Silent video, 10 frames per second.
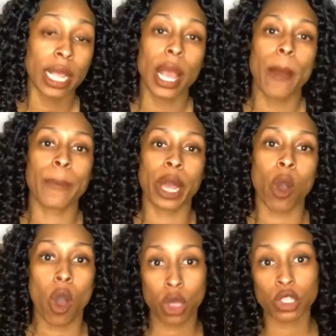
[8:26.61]
but
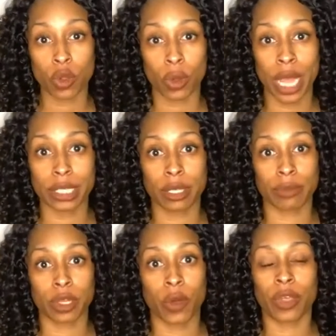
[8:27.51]
also lets them
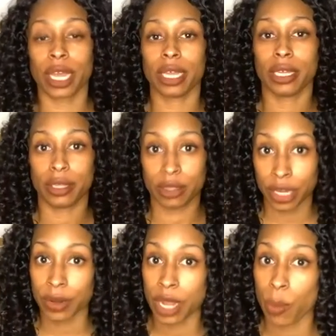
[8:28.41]
know that they're
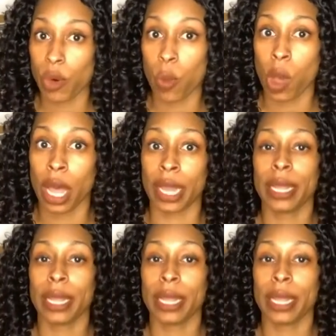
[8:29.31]
number one,